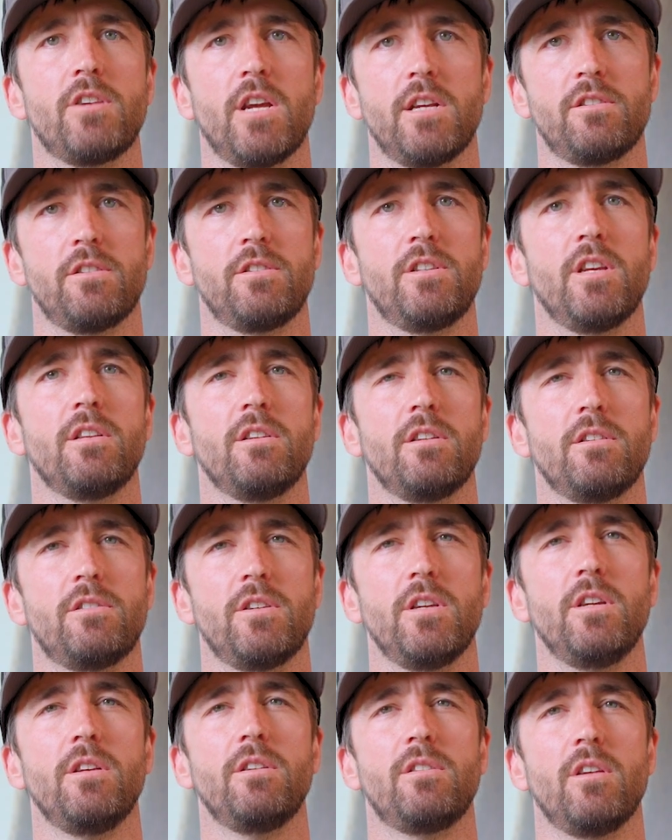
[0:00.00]
has a
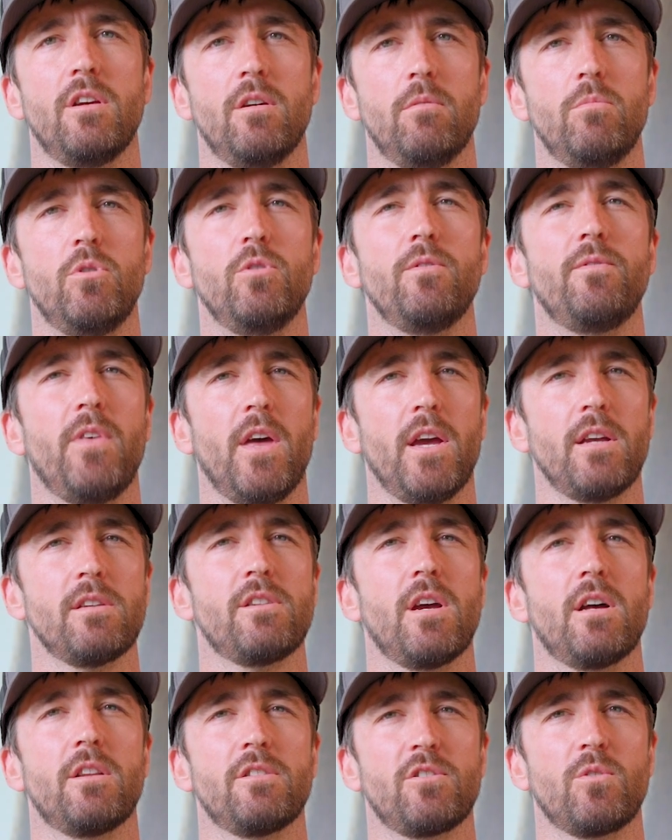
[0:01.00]
tendency to move
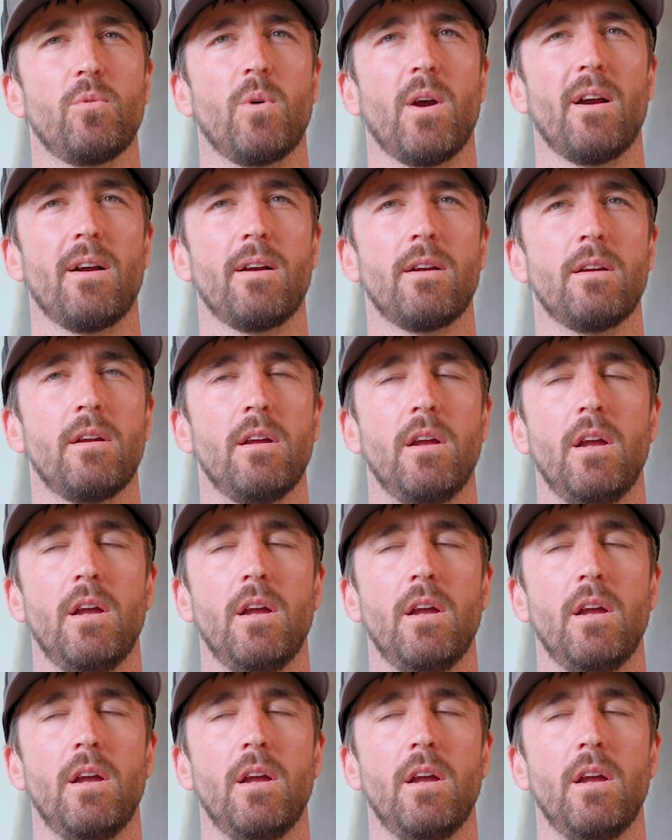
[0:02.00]
things out of square.